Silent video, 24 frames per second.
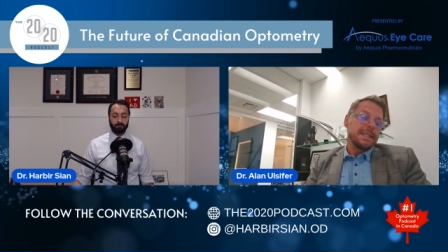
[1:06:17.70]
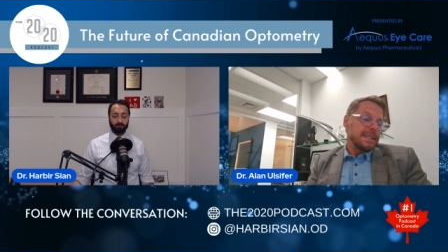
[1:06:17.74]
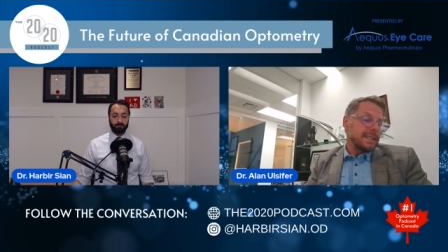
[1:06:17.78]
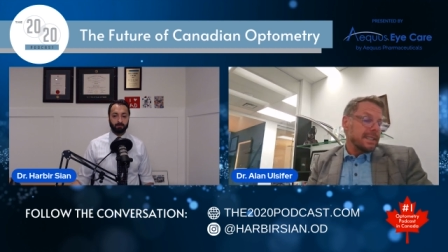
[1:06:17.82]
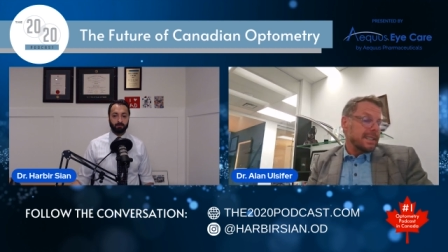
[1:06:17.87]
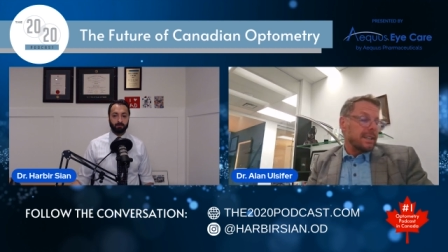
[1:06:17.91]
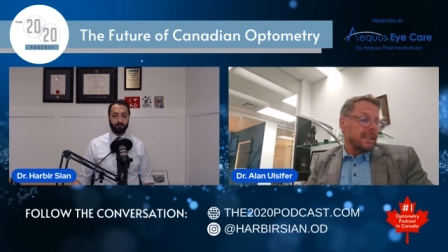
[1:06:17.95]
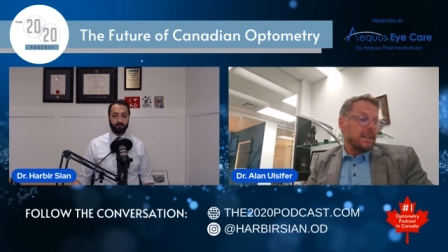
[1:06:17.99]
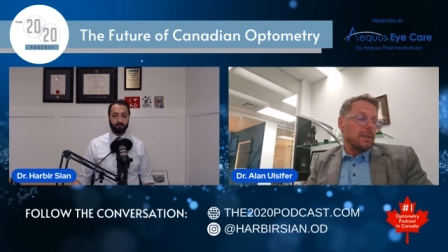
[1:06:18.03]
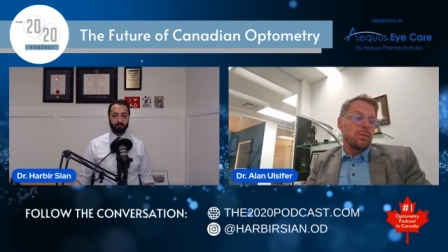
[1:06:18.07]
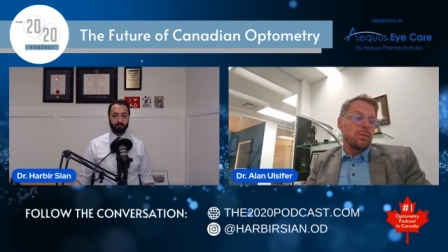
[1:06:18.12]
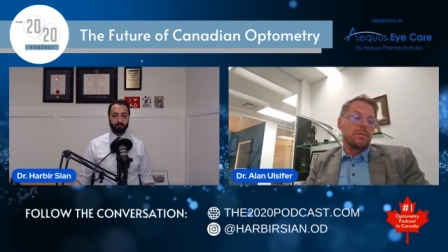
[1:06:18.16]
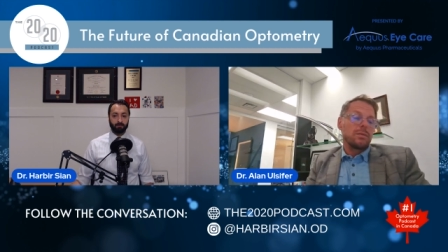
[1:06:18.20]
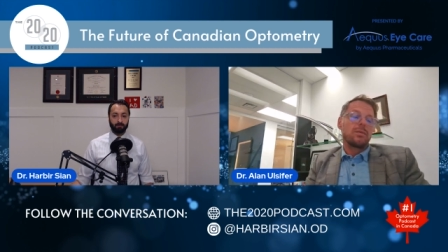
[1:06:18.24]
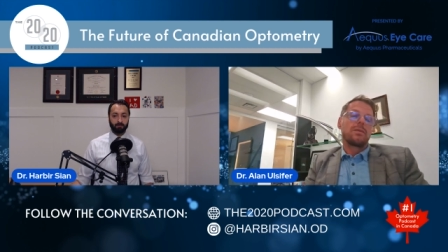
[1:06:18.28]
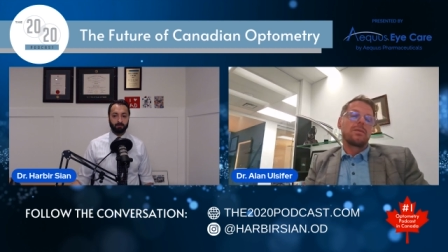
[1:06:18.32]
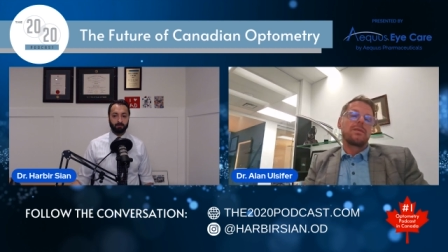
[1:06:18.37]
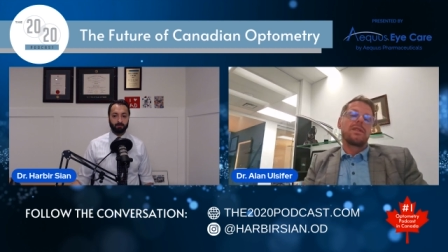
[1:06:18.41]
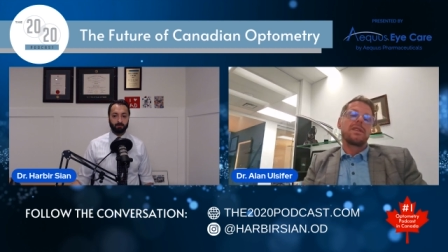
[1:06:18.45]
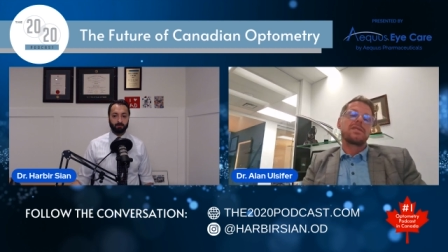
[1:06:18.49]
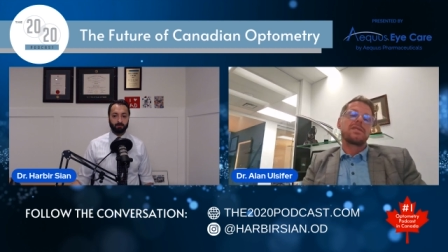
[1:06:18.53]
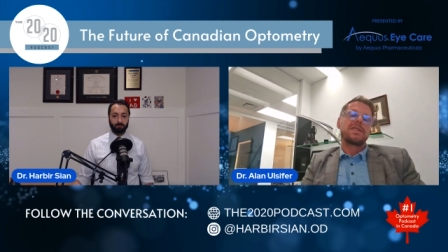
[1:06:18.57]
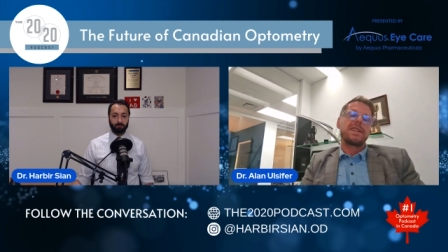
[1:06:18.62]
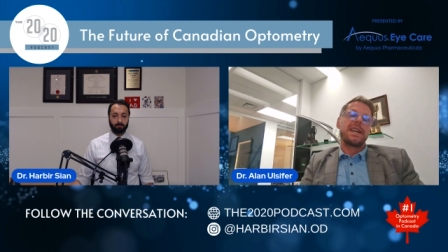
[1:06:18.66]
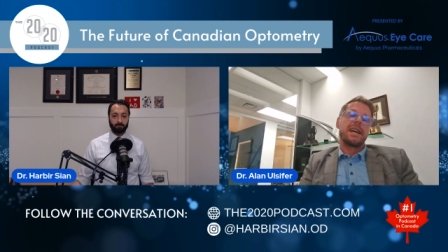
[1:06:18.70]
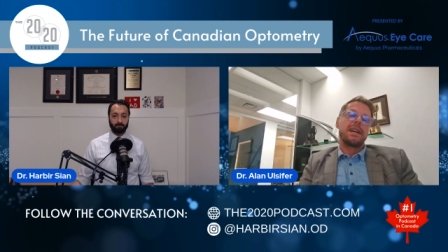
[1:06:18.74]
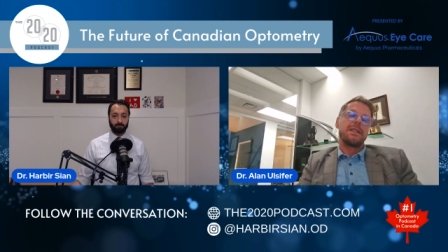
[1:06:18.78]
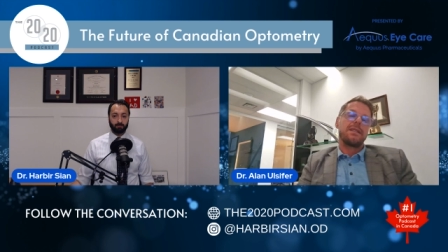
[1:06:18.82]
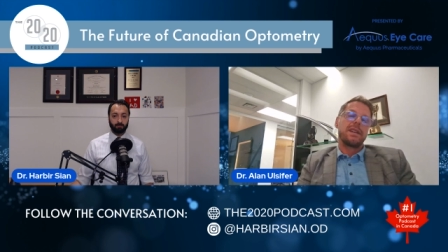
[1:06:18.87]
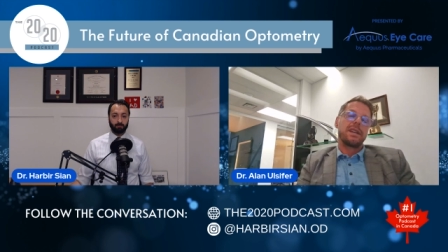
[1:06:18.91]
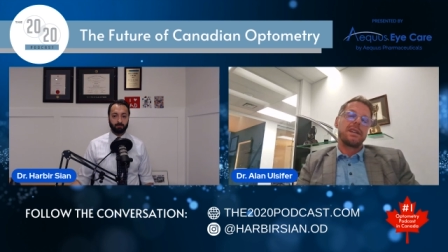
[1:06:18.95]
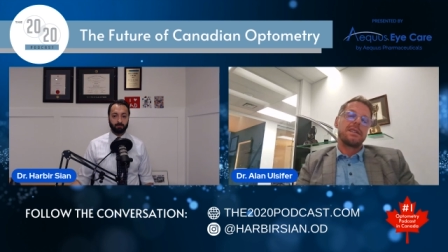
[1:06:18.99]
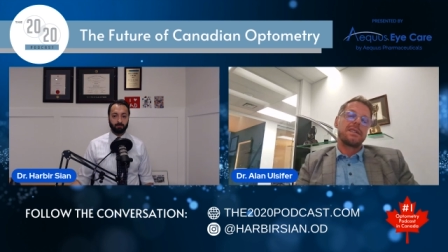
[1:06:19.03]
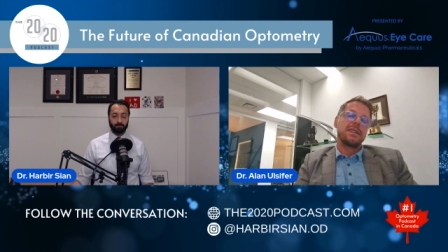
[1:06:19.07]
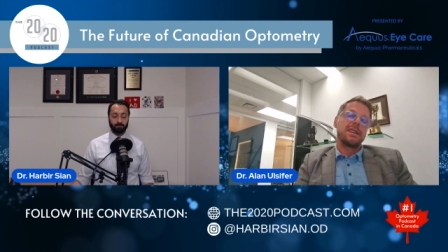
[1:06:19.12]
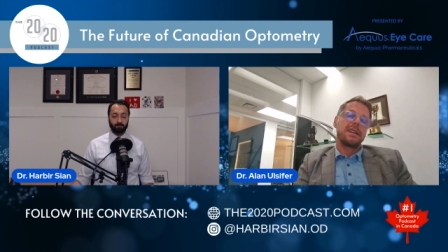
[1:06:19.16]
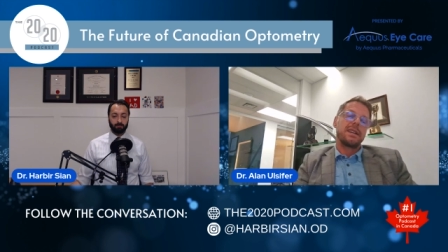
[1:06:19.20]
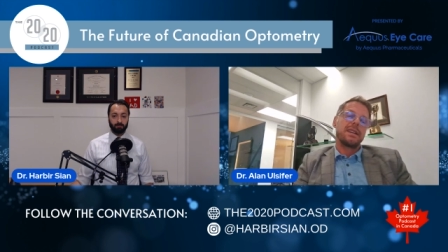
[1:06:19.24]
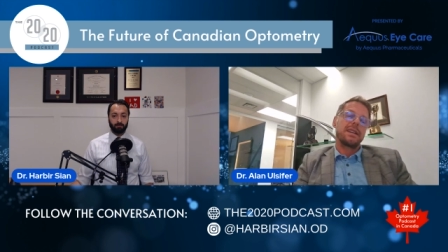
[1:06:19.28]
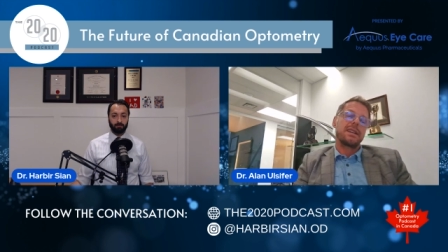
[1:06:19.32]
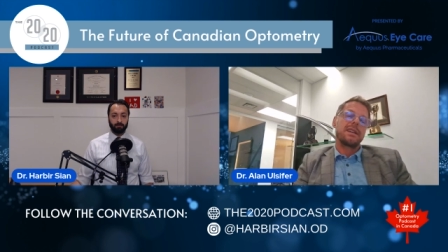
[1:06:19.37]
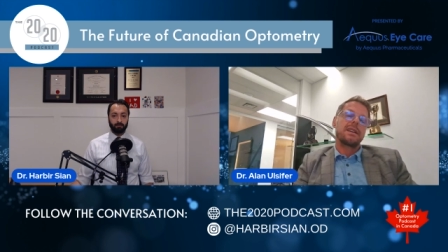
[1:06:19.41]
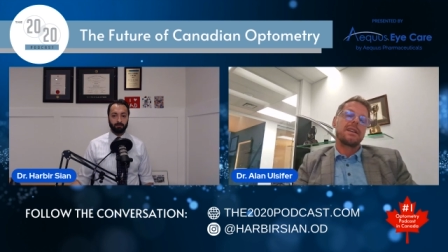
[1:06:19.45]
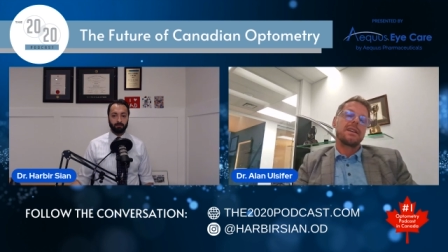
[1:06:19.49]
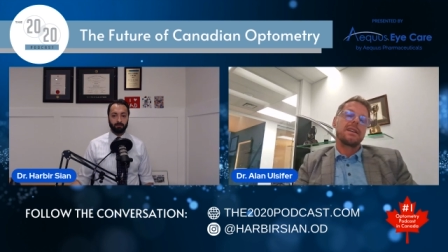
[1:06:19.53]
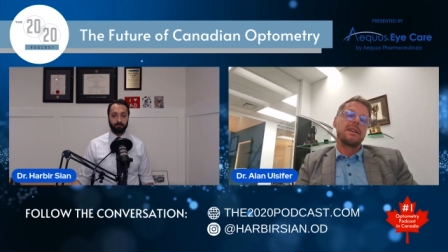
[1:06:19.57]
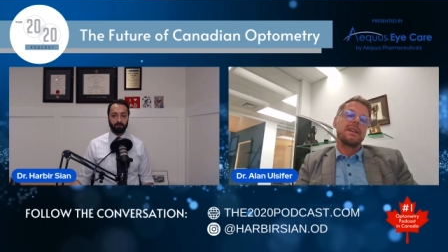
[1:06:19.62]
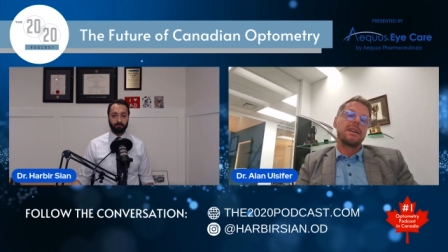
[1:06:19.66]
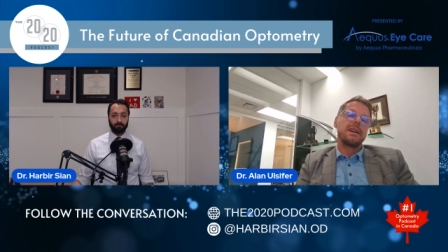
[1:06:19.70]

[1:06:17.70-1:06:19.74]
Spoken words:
the stand they take,